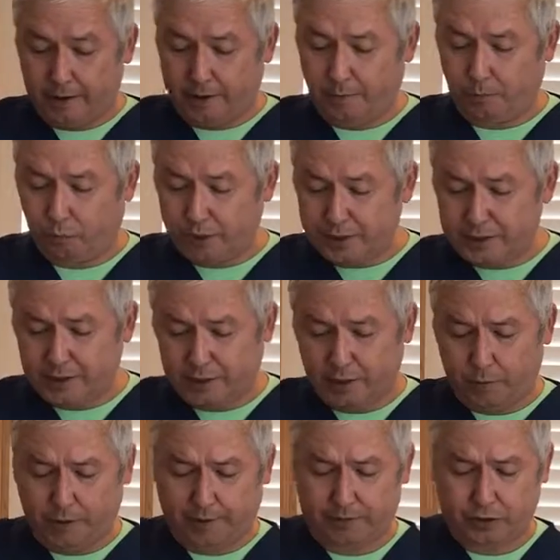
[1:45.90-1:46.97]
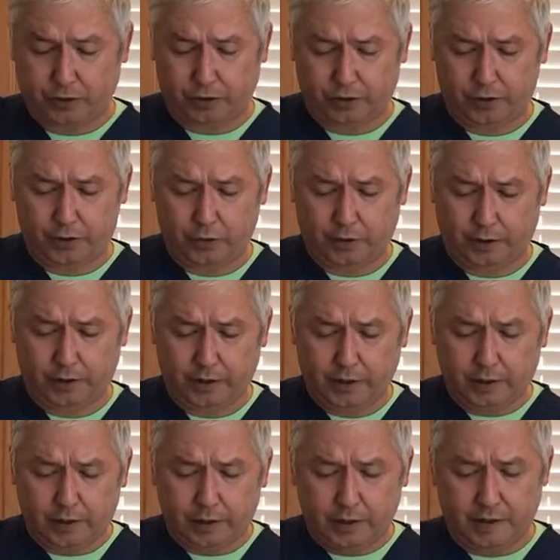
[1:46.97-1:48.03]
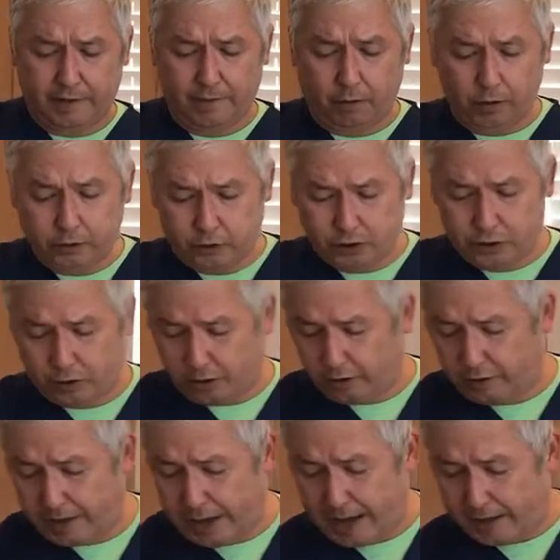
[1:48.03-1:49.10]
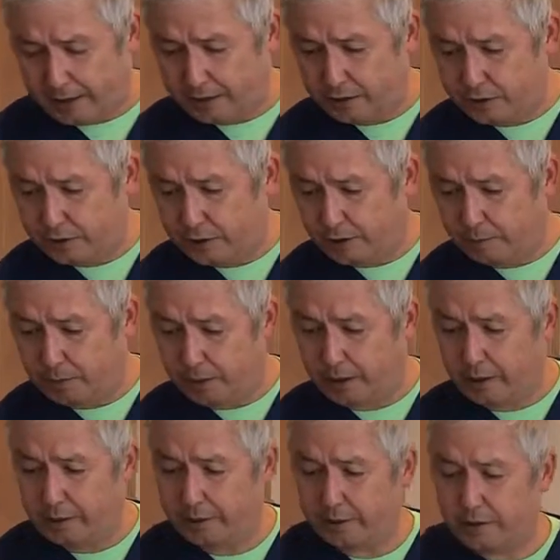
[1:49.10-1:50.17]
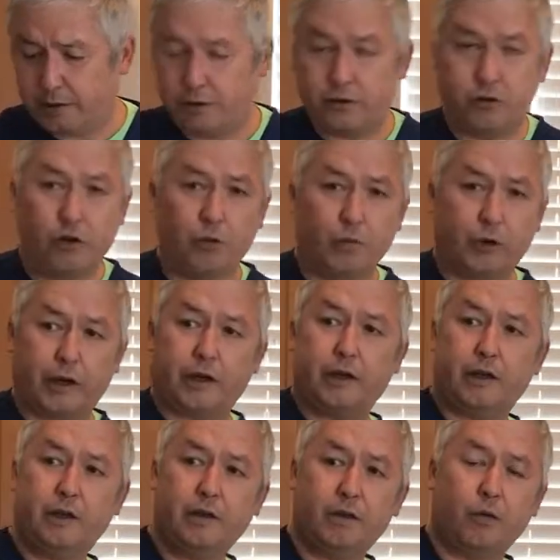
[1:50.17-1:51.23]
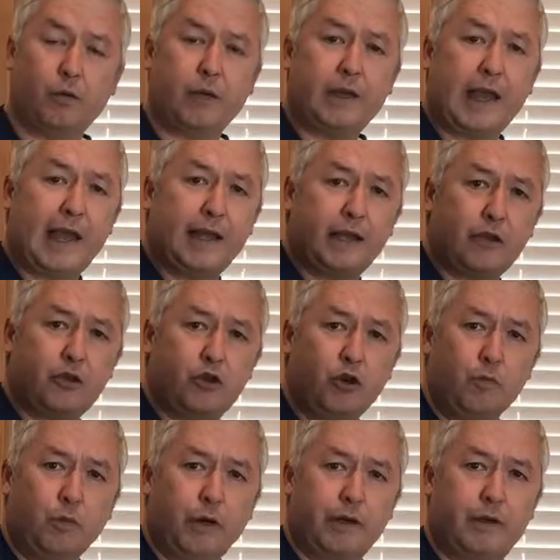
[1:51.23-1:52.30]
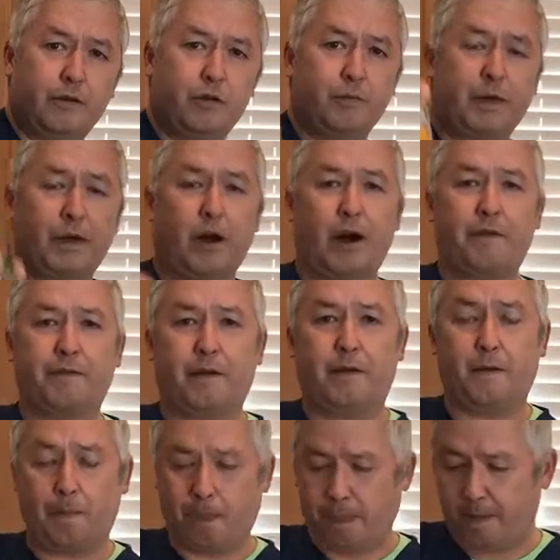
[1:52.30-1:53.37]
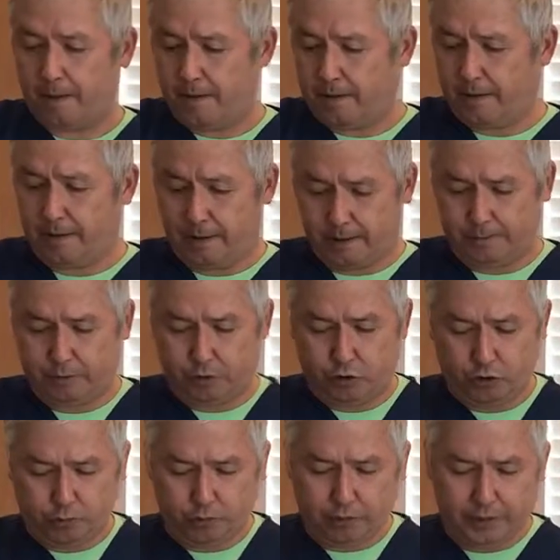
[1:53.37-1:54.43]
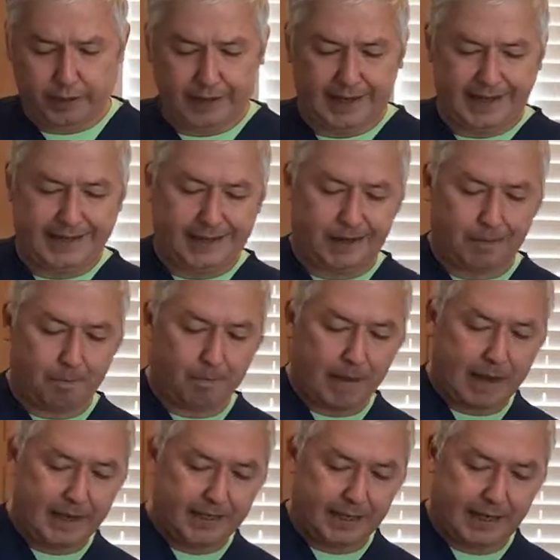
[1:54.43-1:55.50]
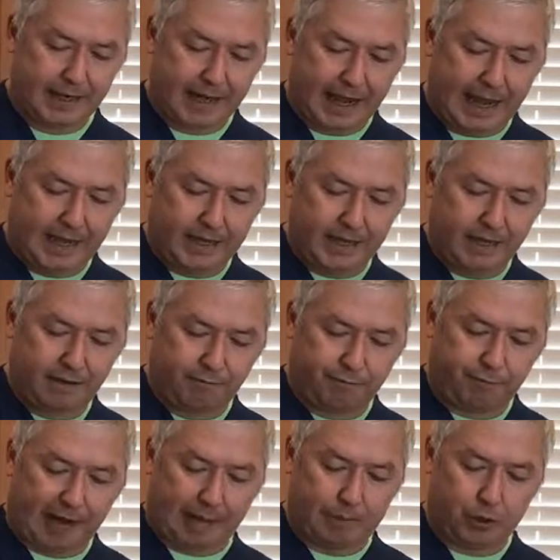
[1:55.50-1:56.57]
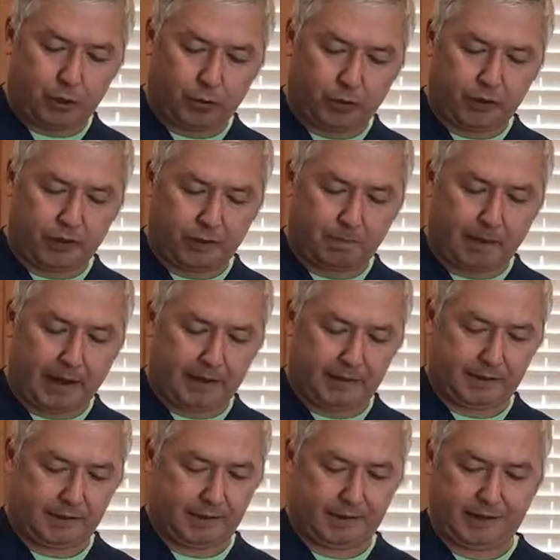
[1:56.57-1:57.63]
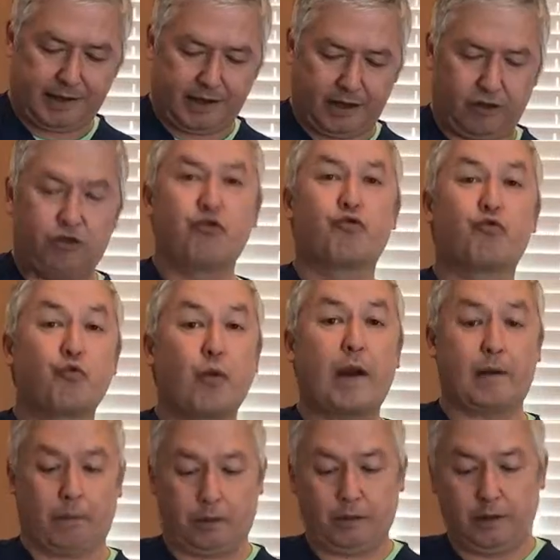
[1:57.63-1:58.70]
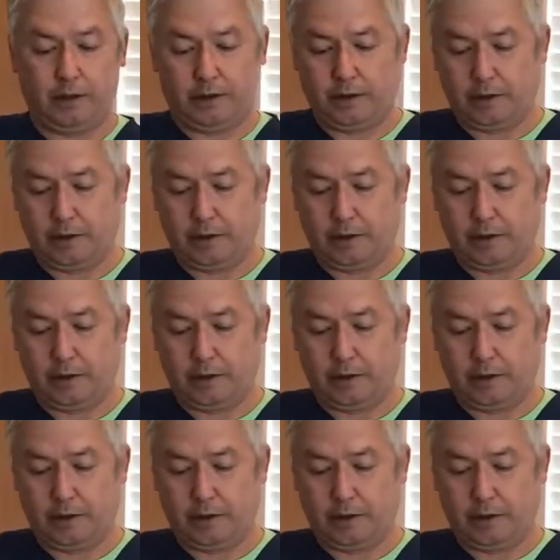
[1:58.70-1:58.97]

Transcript: Recently what I've started doing is I've also started adding some turmeric, organic turmeric to my coffee. Turmeric is an amazing anti-inflammatory spice. It's incredible.